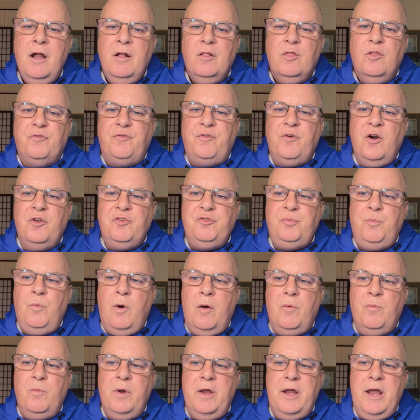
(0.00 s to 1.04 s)
The first
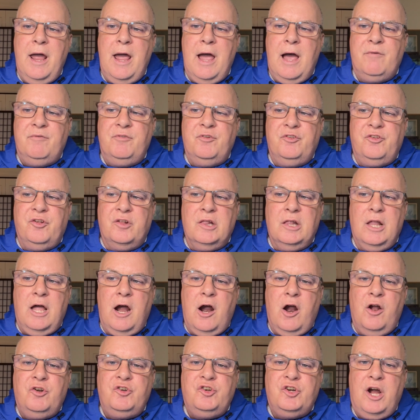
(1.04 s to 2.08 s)
one we have is a
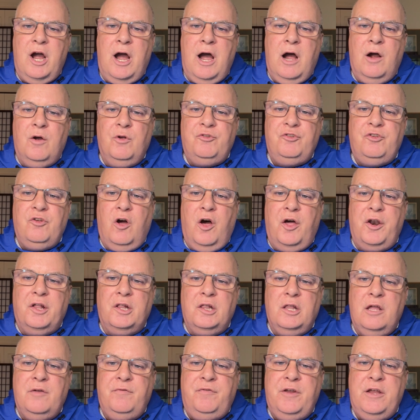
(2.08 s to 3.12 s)
larger house on
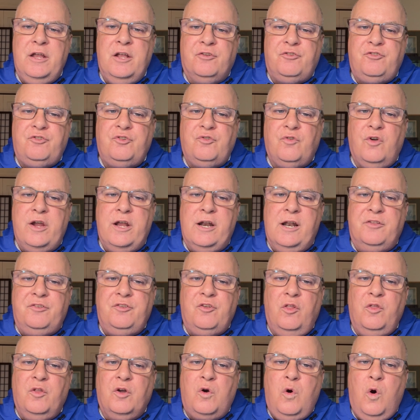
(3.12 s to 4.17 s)
Olivia Street.
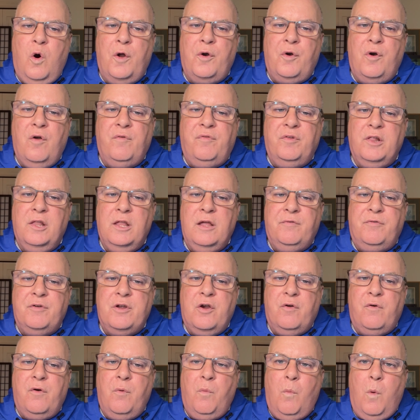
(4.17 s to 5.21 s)
It's on the corner of
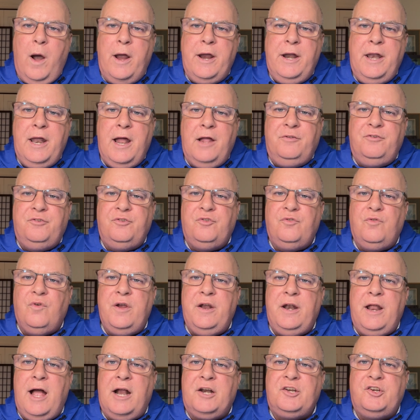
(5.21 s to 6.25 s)
Olivia and Whitehead
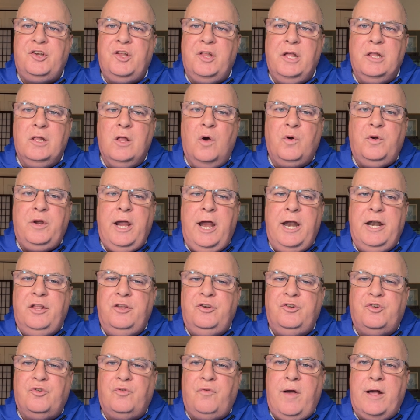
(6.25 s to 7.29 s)
Street, actually
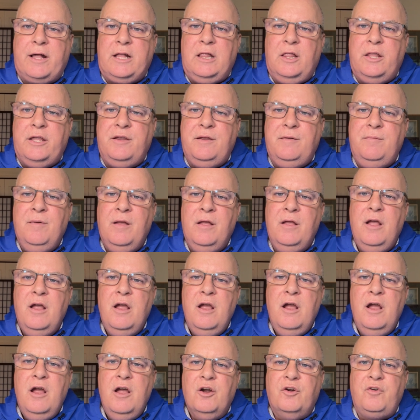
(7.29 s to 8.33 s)
located directly
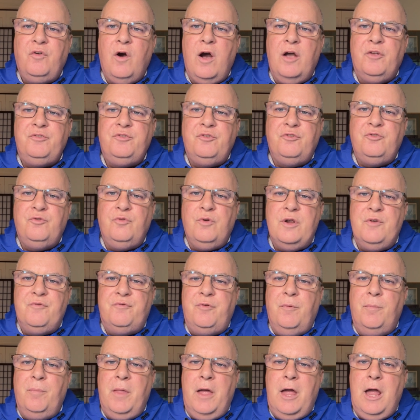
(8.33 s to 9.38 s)
across the
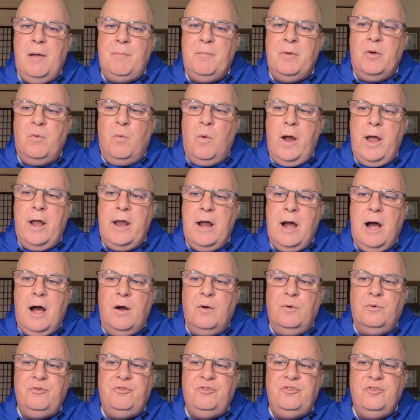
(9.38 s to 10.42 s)
street from the Hemingway
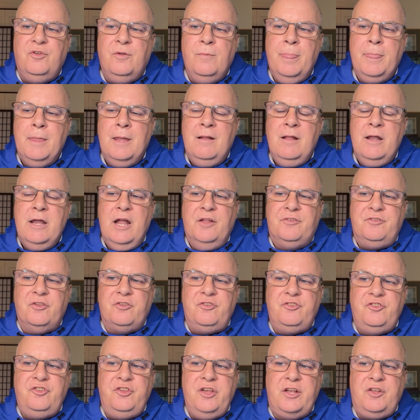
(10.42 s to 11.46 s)
house. It's a
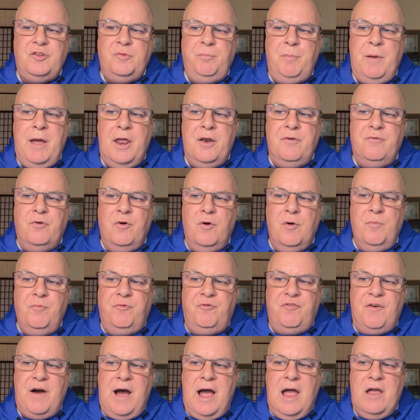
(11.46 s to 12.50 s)

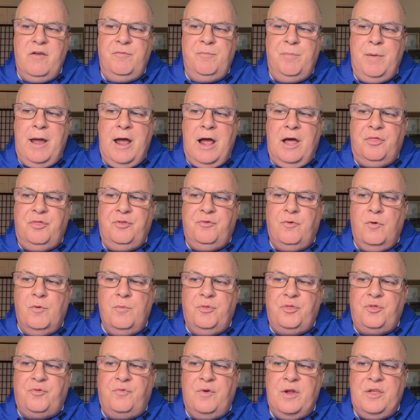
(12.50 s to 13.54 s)
6-bedroom,
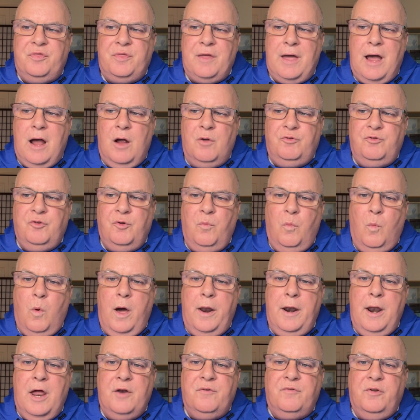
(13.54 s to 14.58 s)
5-bathroom,
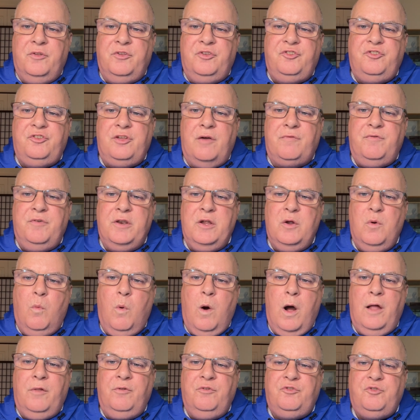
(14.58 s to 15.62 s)

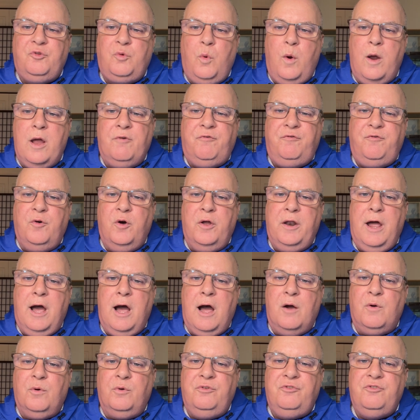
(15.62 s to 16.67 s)
3,171 square foot
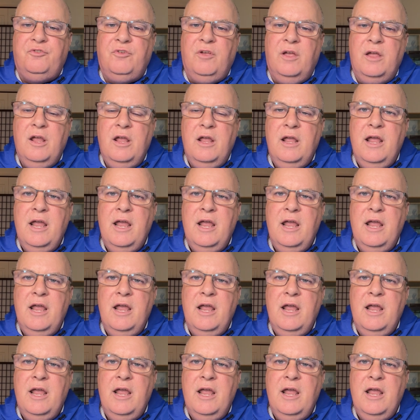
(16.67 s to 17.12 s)
house.